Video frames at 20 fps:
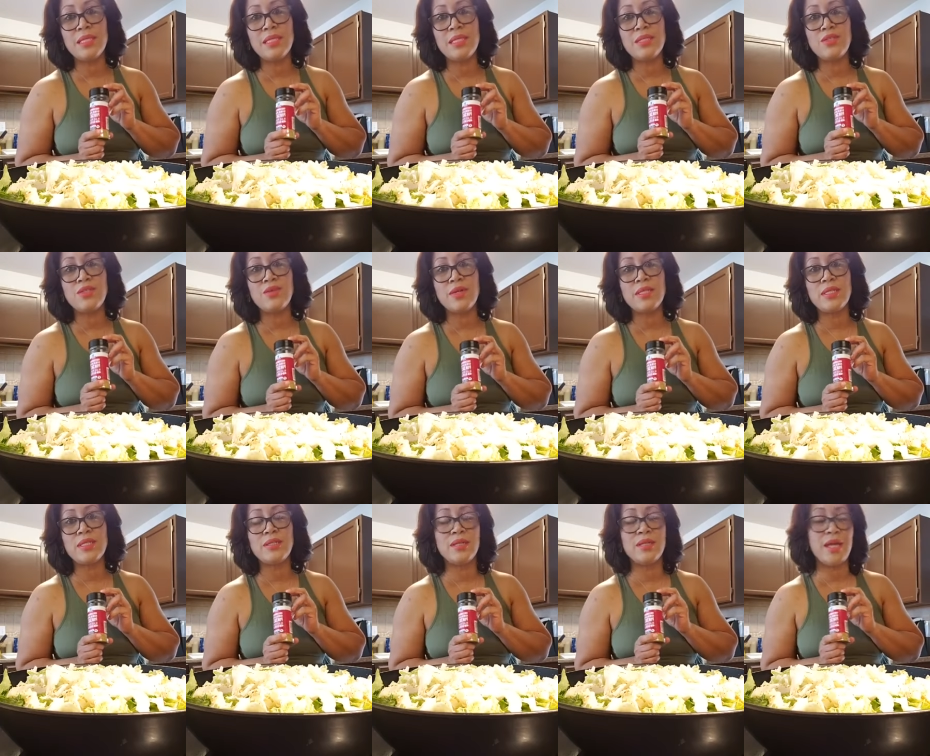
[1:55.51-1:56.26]
Easter. I
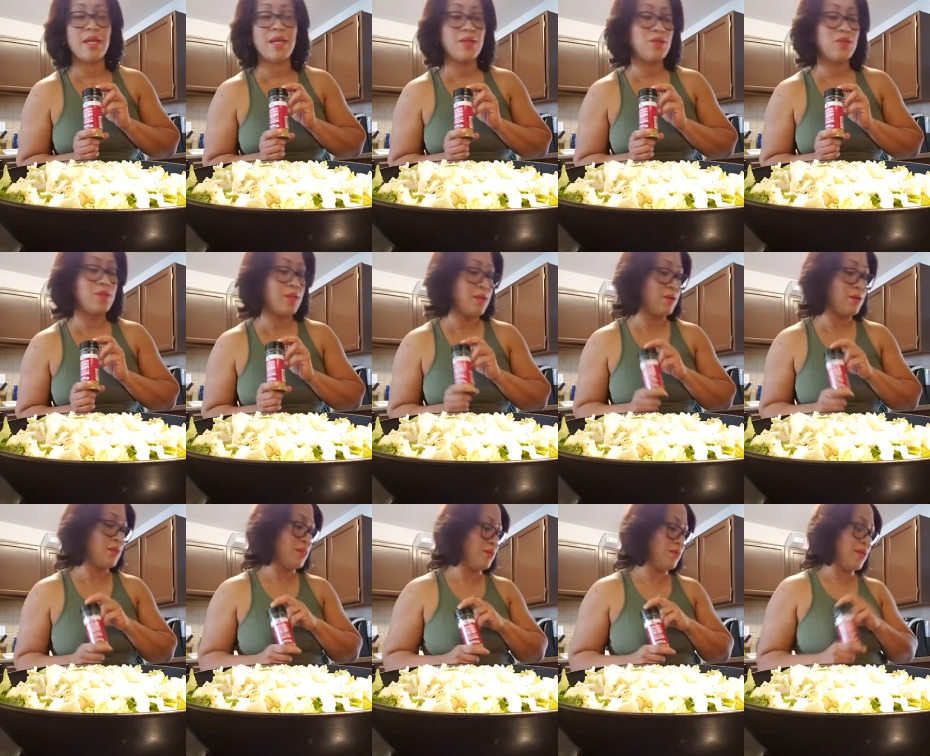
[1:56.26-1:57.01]
still got to cook
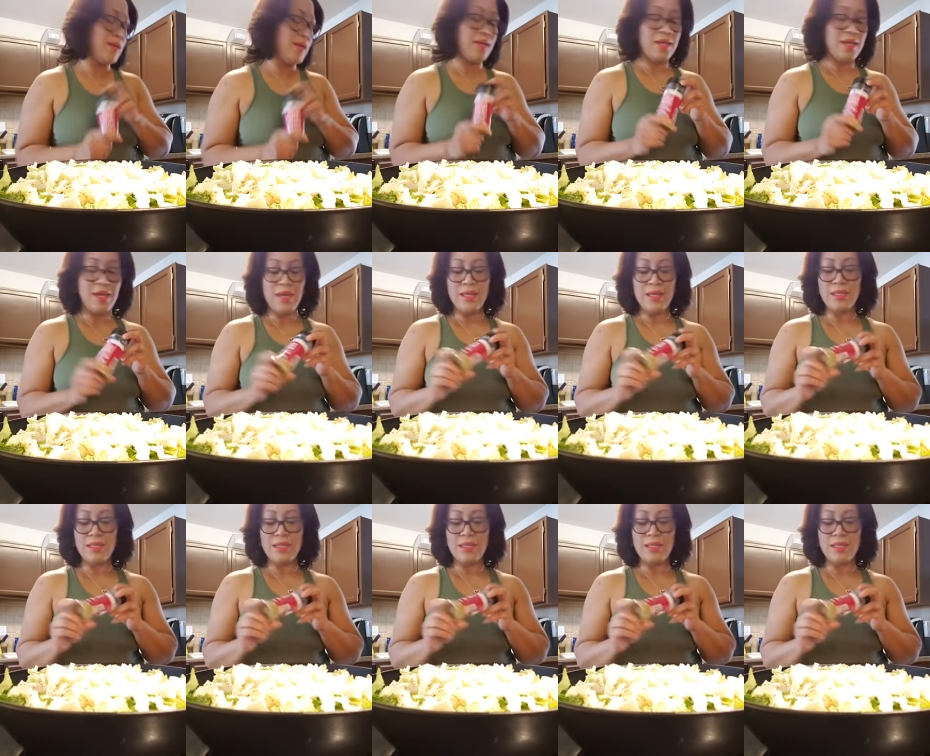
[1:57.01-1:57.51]
healthy, right?